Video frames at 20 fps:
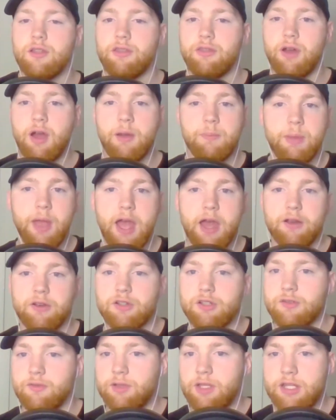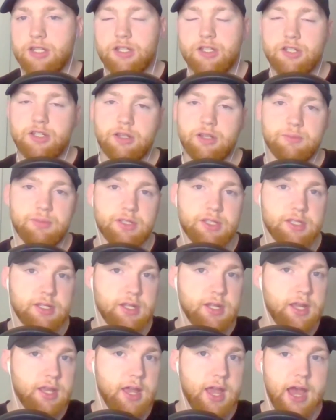thought patterns, relationships,
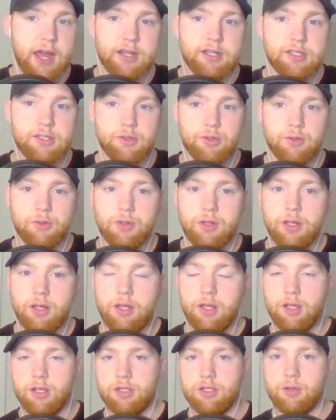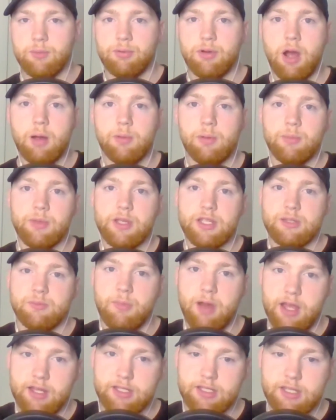attitude, your problem is
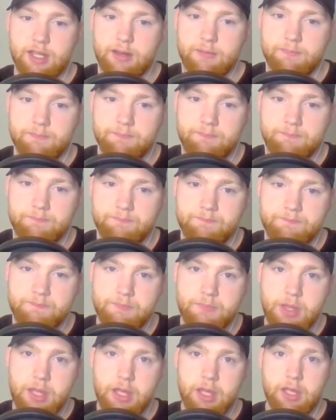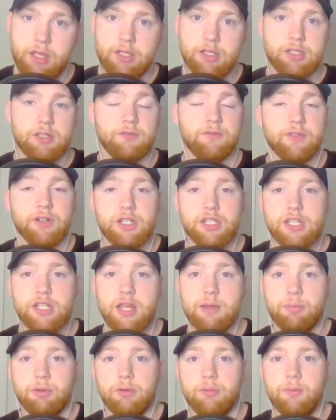mindset. So for
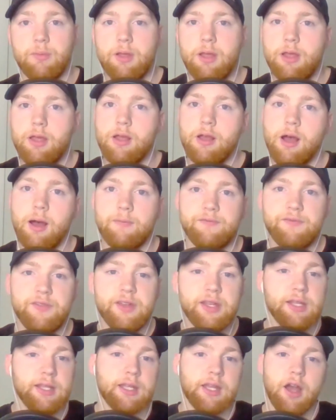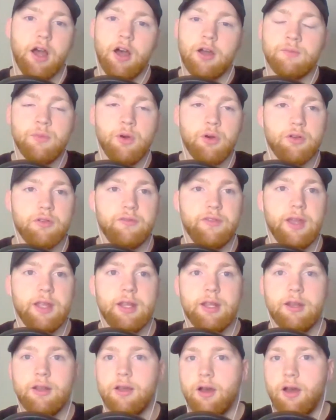example, I'm feeling
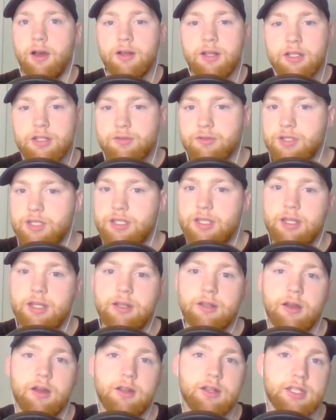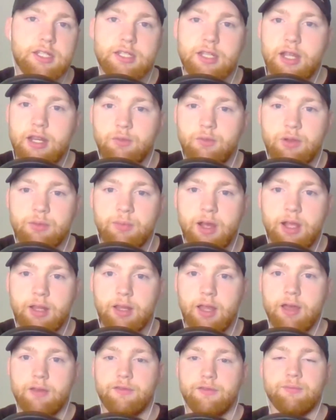unmotivated, uninterested, unexcited with my
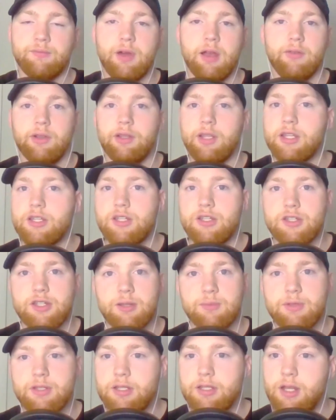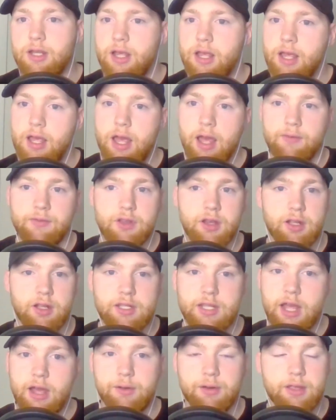life. My relationships have gone
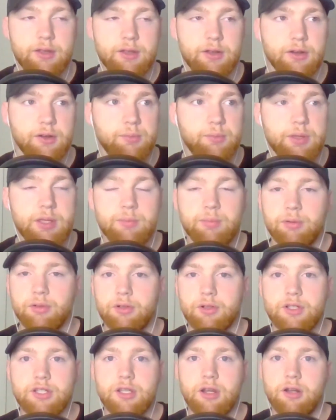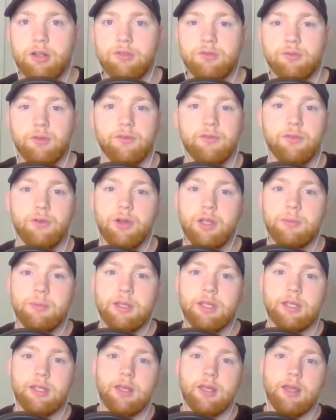downhill. People are starting to avoid
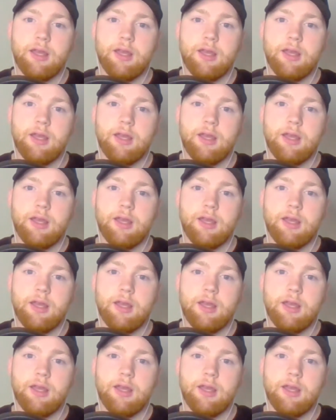me.